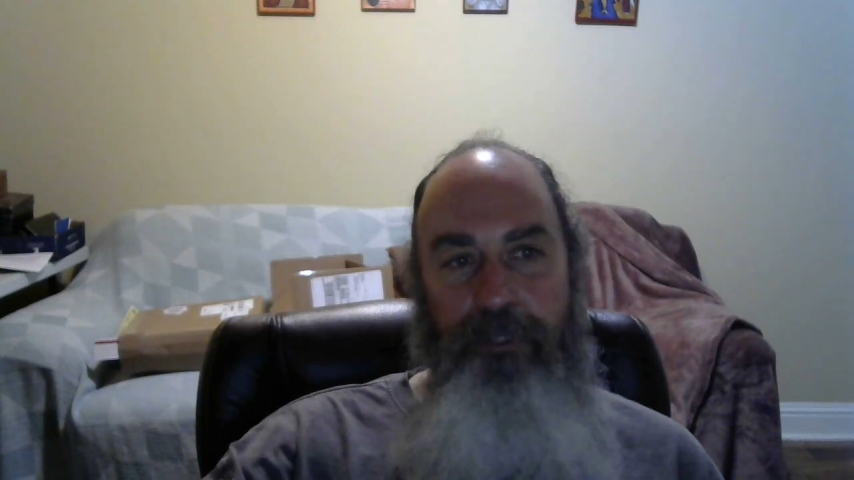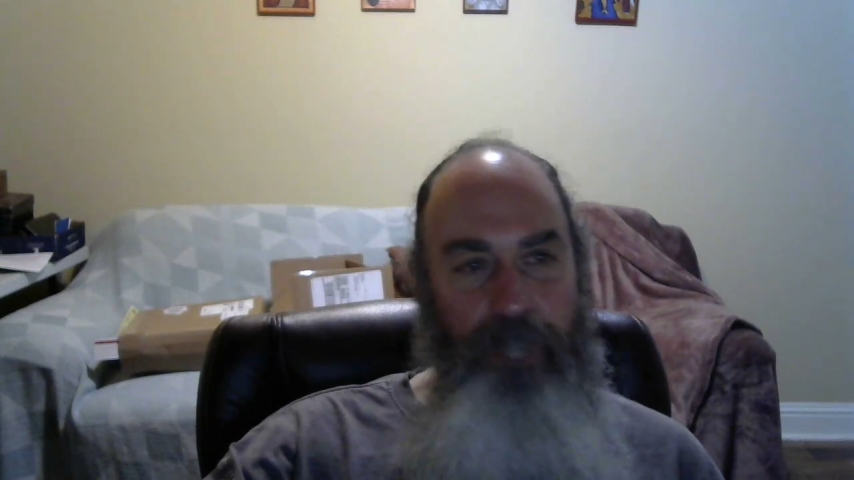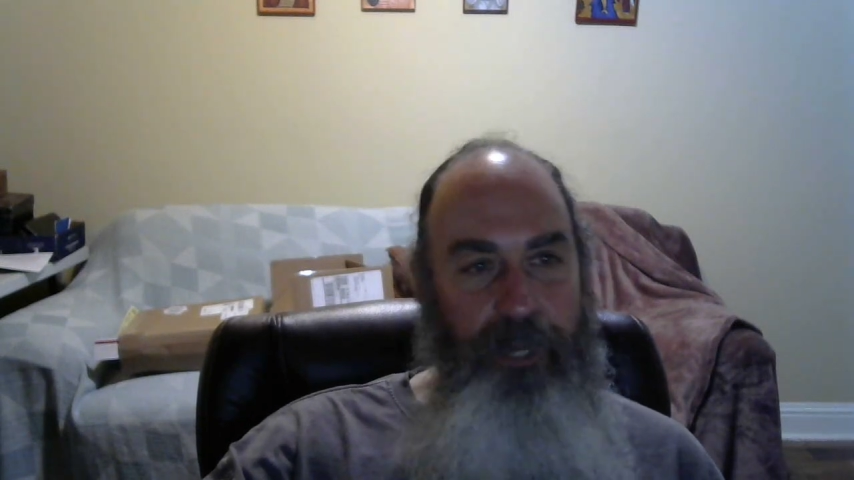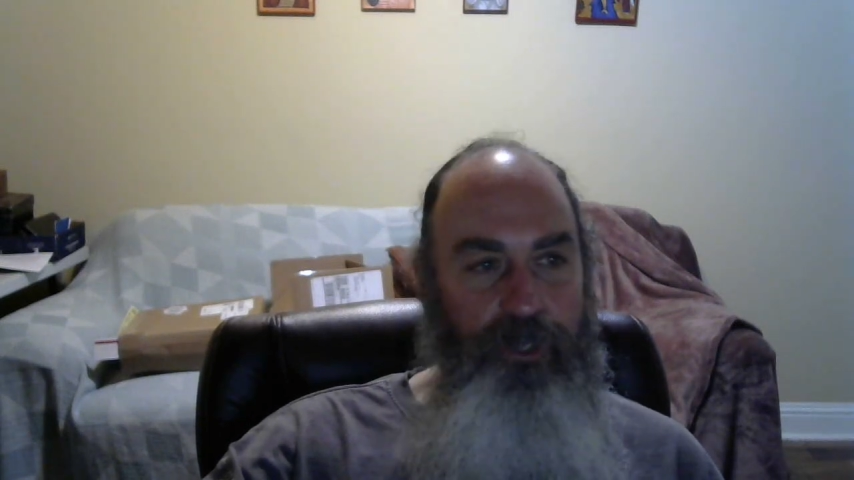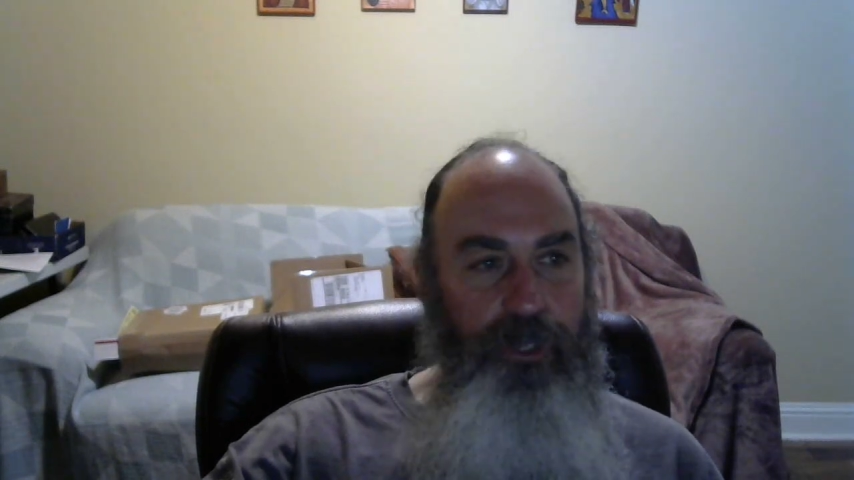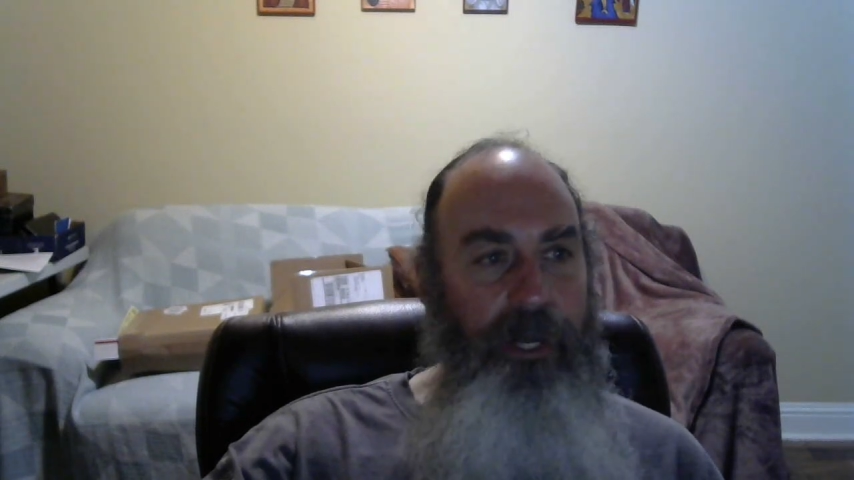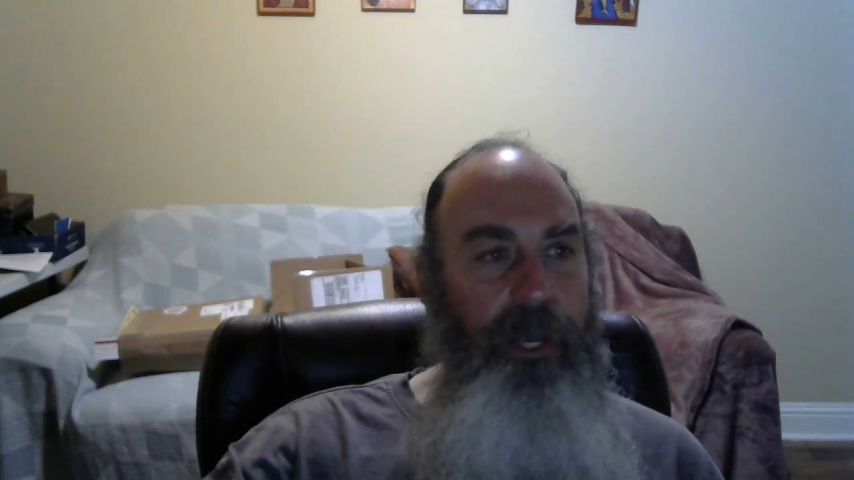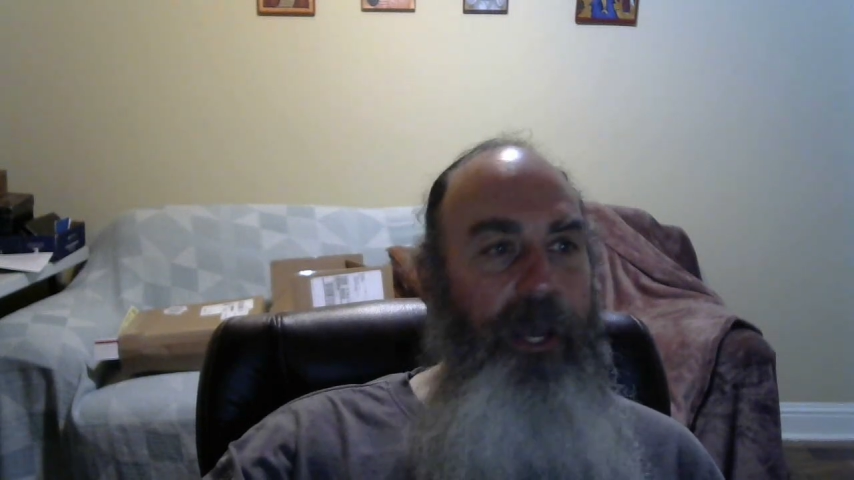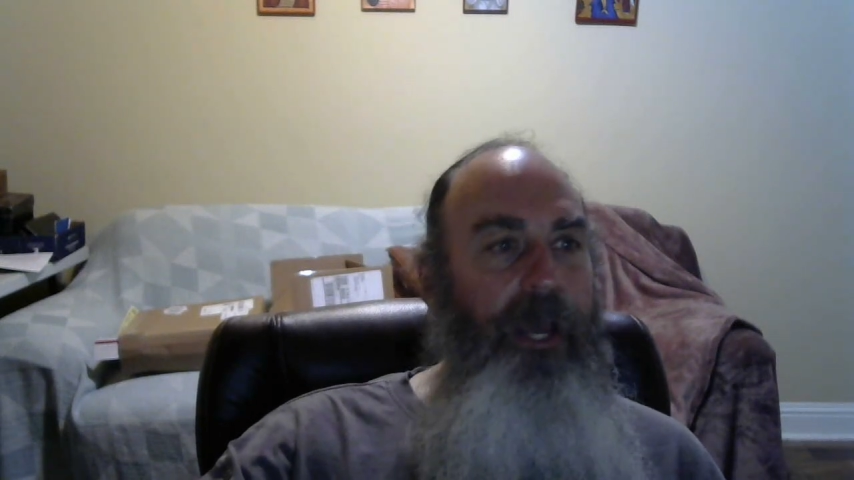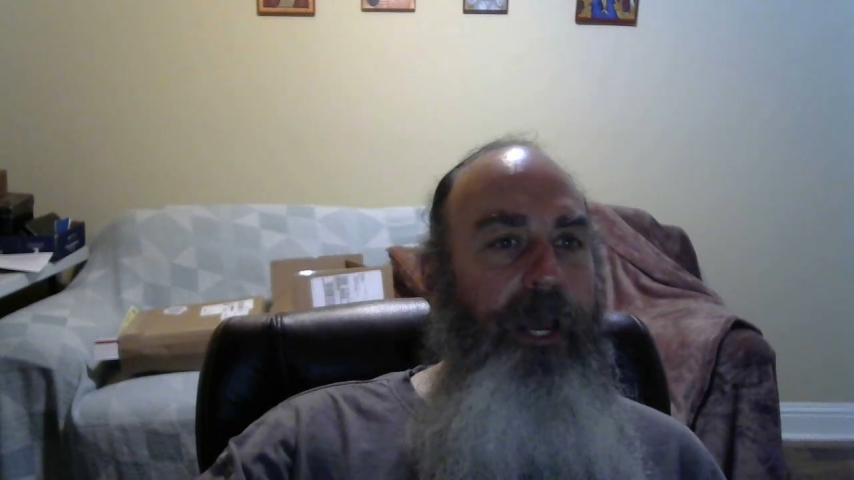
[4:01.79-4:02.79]
section
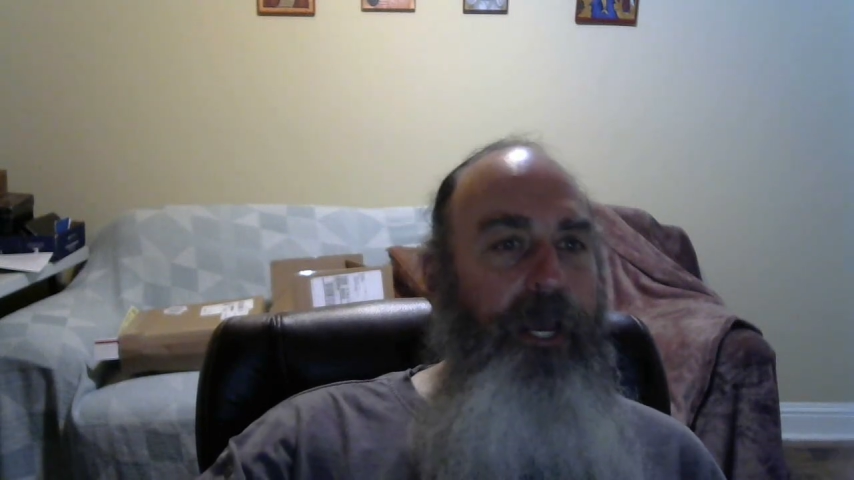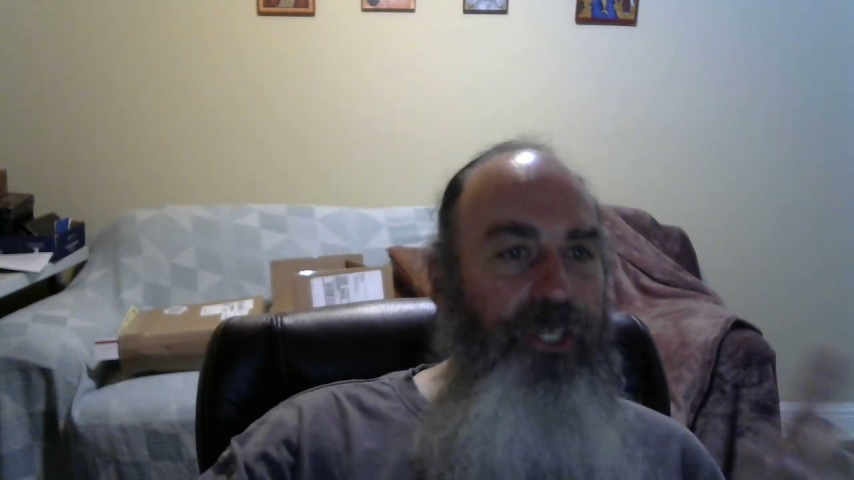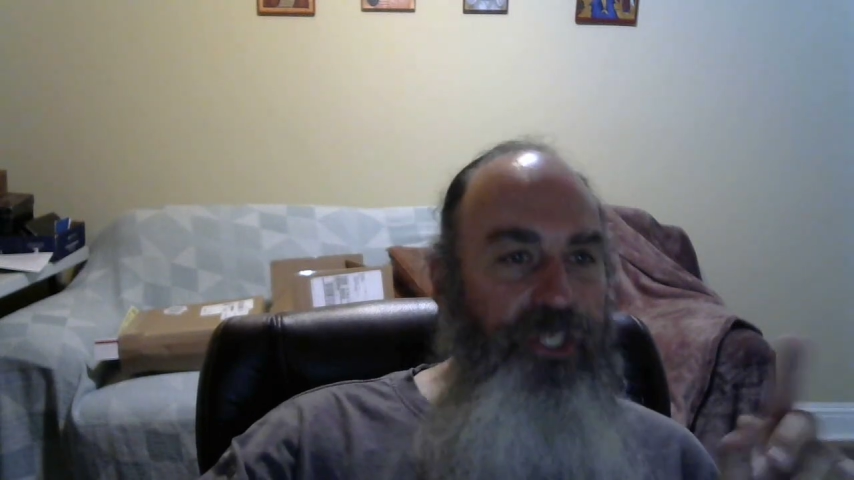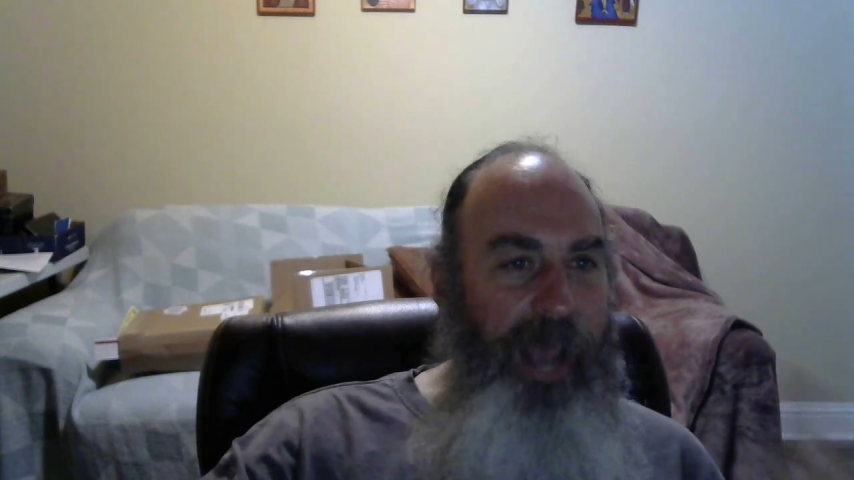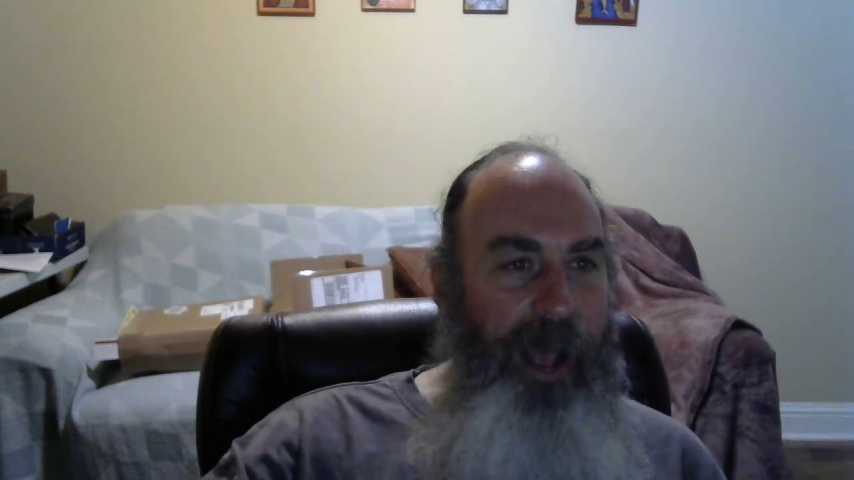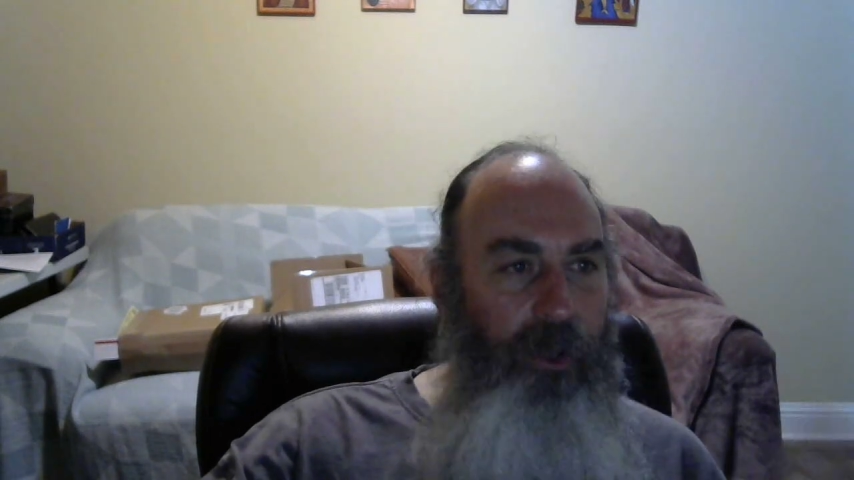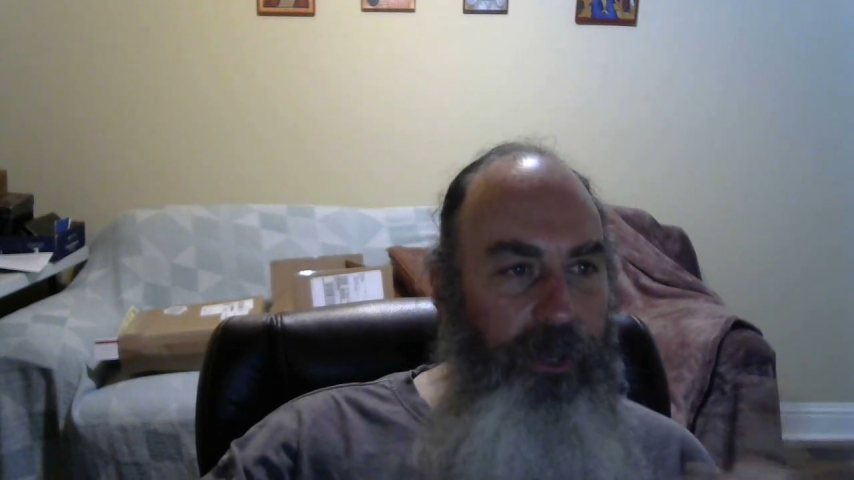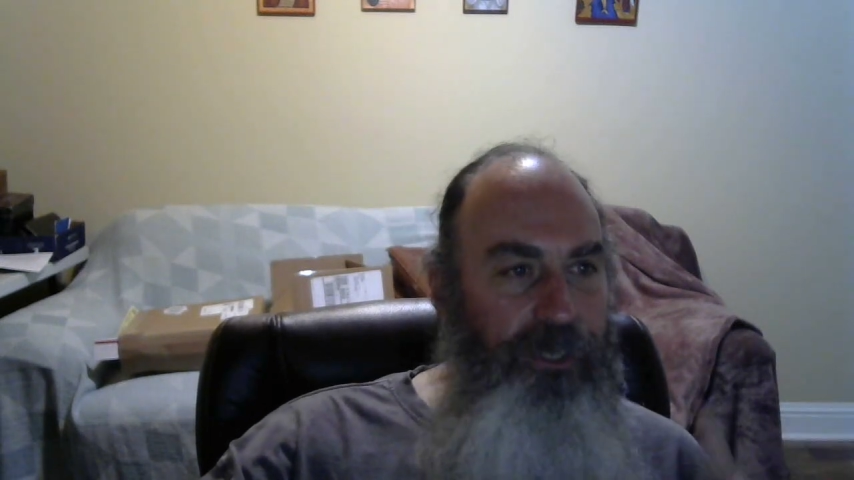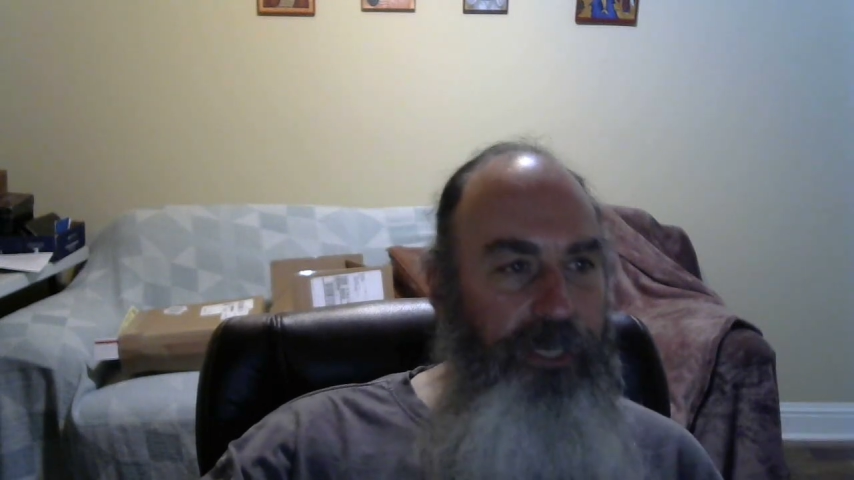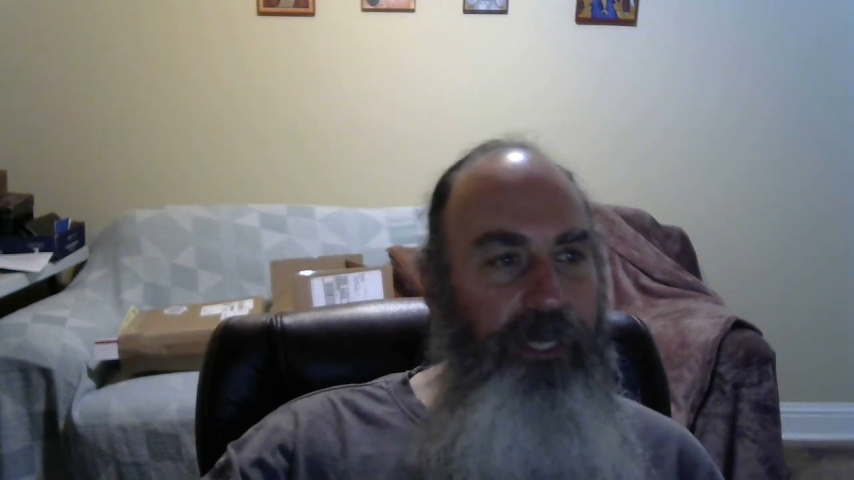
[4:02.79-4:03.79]
shall
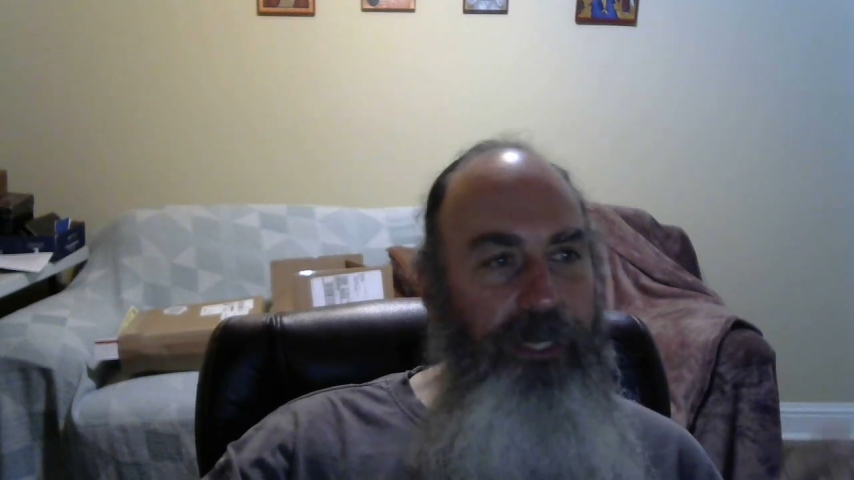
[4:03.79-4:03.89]
attend